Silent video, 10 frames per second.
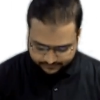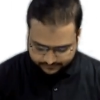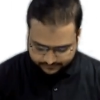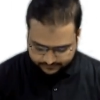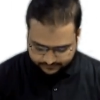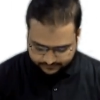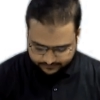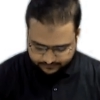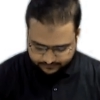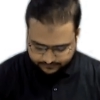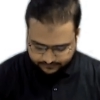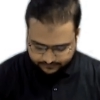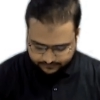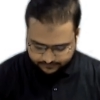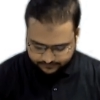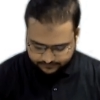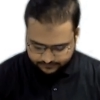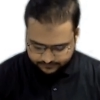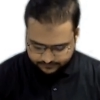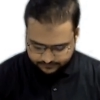
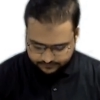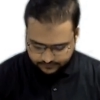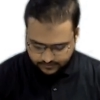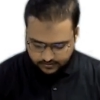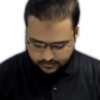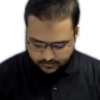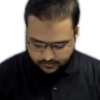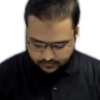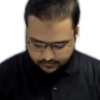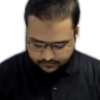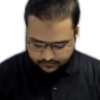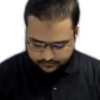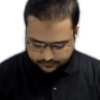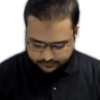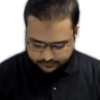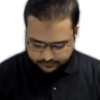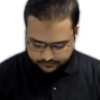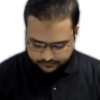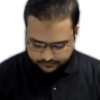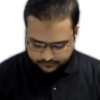
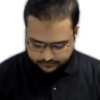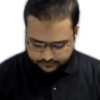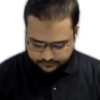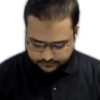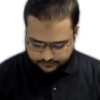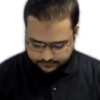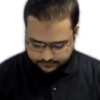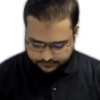(silence)